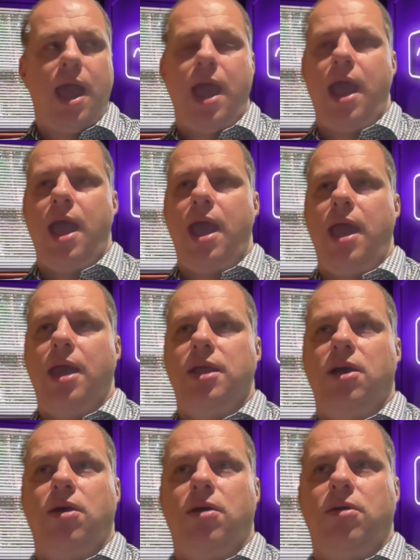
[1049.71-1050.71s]

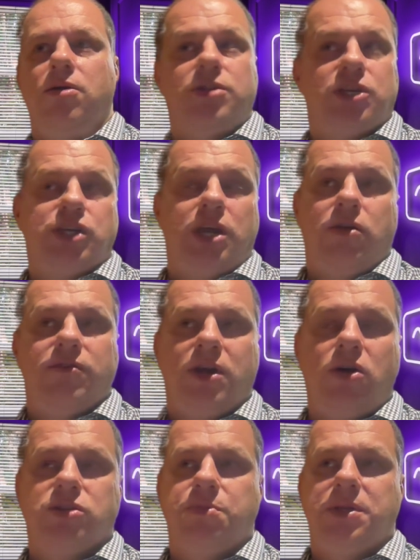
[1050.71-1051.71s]
or the chain of
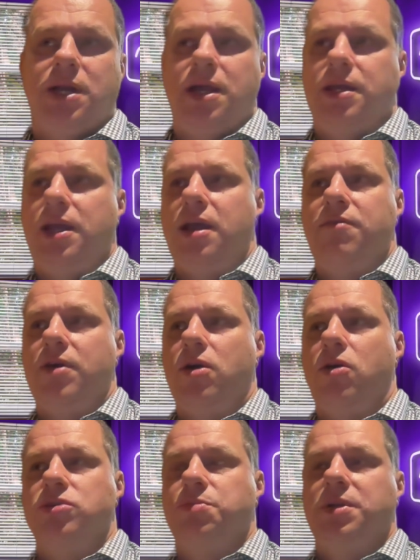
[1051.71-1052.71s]
the hospital, and they have
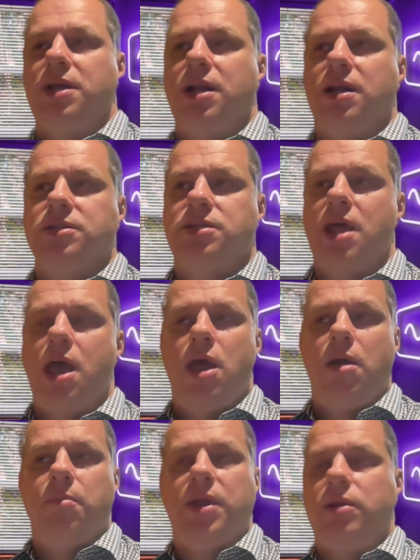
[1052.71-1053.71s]
hospitals
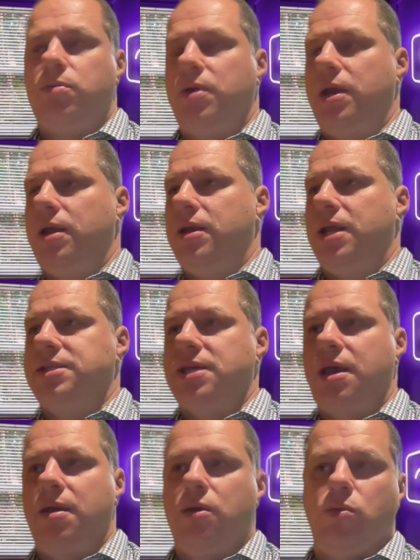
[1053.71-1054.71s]
between, let's
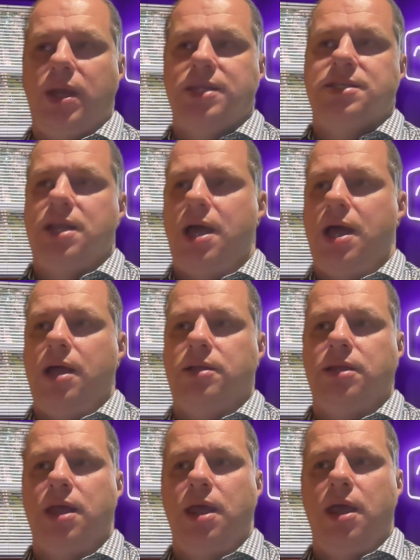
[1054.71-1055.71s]
say,
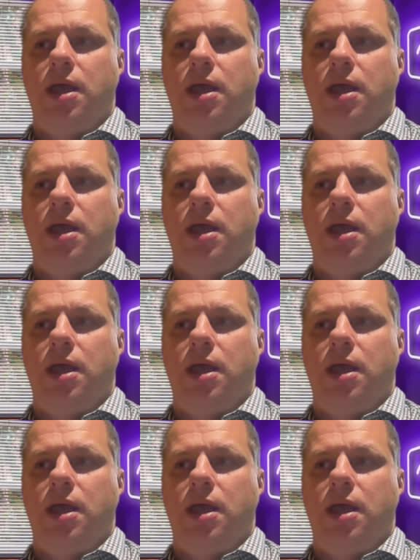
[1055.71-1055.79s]
Queensland,